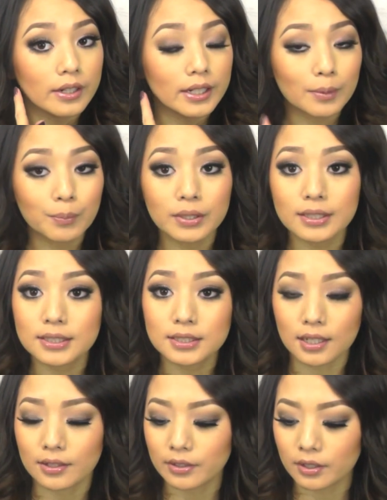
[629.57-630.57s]
and I put this
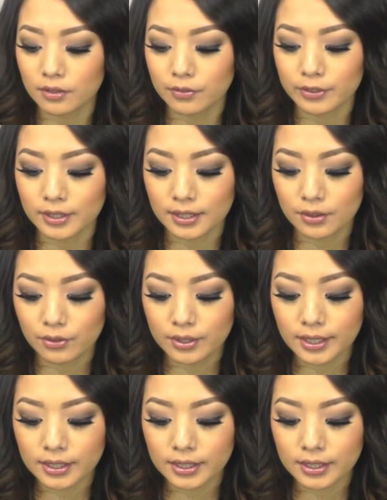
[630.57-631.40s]
on there for like 3